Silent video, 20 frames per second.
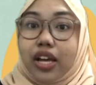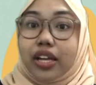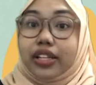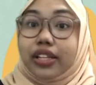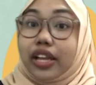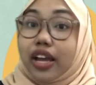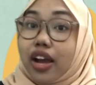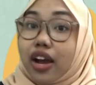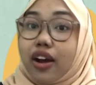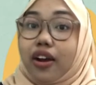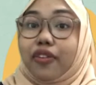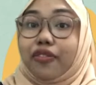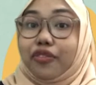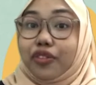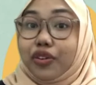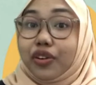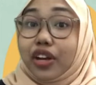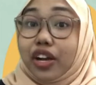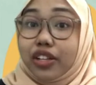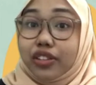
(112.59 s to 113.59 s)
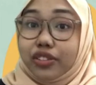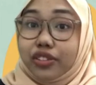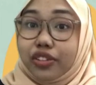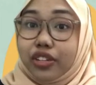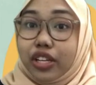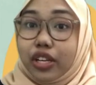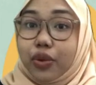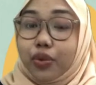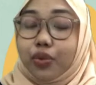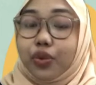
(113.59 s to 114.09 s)
There are a few
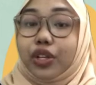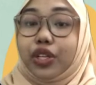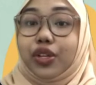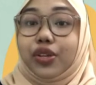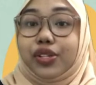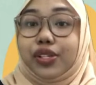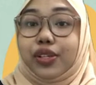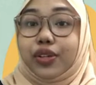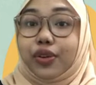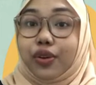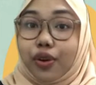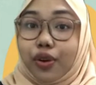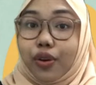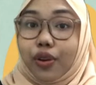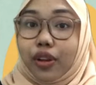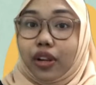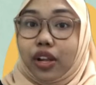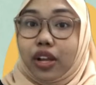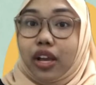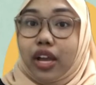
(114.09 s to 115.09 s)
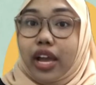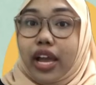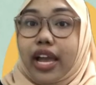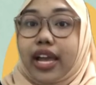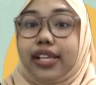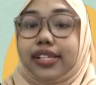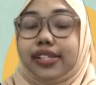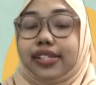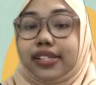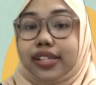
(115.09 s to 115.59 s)
countries who use gold
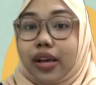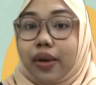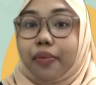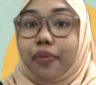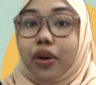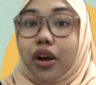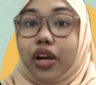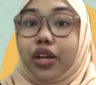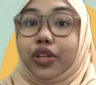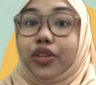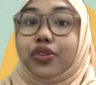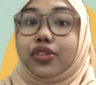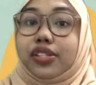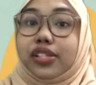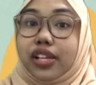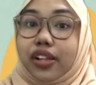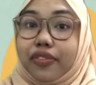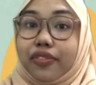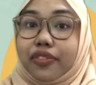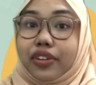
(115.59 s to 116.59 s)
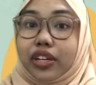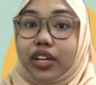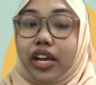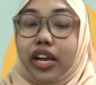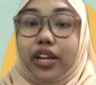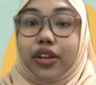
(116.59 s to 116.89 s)
and some are use silver,